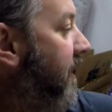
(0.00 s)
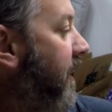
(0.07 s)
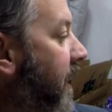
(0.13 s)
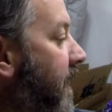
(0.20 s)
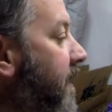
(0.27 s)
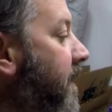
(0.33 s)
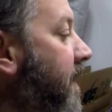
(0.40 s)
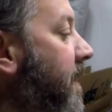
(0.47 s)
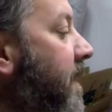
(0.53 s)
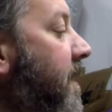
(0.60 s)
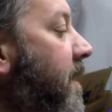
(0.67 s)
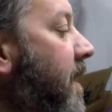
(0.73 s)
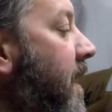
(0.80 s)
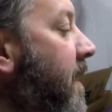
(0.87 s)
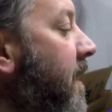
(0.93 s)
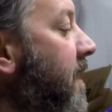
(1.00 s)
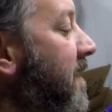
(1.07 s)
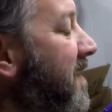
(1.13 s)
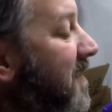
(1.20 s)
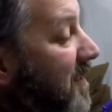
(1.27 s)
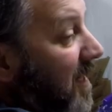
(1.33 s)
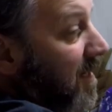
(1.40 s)
And then at that
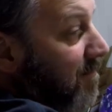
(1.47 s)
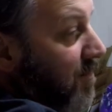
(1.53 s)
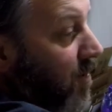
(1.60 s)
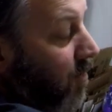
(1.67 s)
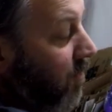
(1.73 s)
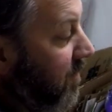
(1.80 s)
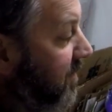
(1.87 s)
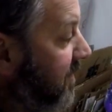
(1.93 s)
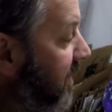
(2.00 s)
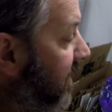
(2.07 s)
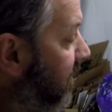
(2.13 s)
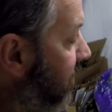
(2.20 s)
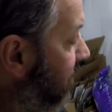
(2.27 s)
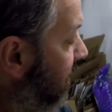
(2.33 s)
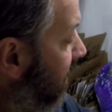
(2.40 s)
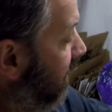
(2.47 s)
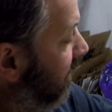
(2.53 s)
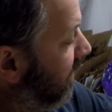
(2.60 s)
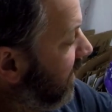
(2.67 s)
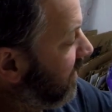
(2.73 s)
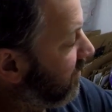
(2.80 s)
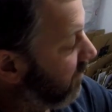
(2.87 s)
same yard sale,
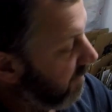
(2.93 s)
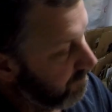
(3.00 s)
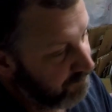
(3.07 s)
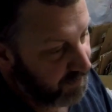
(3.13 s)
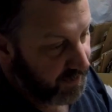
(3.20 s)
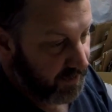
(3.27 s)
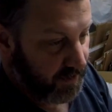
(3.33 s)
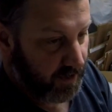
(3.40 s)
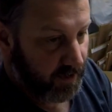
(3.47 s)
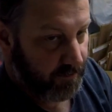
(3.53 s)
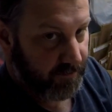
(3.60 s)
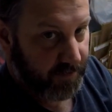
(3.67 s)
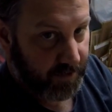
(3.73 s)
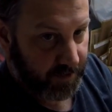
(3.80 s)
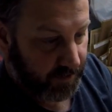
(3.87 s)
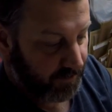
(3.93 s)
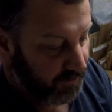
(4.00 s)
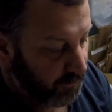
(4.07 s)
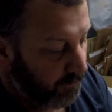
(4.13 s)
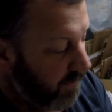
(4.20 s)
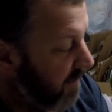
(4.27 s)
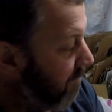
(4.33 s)
that's where I picked up the
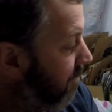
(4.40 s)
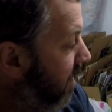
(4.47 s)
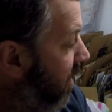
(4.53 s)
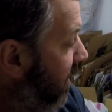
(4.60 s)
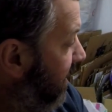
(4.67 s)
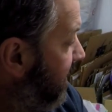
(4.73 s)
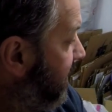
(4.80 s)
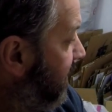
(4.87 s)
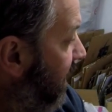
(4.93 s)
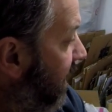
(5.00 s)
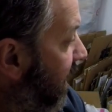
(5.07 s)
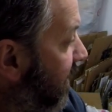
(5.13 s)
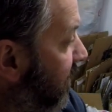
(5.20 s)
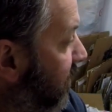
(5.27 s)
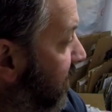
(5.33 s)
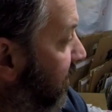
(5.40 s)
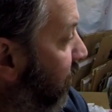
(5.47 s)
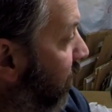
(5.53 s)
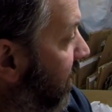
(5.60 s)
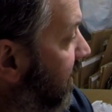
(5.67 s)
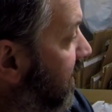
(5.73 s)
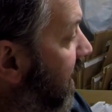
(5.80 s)
3 mice. I got those
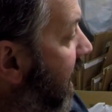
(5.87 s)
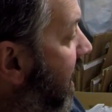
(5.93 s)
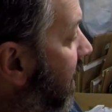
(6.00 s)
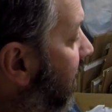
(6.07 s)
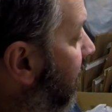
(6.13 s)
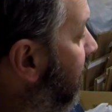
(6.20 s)
for $1.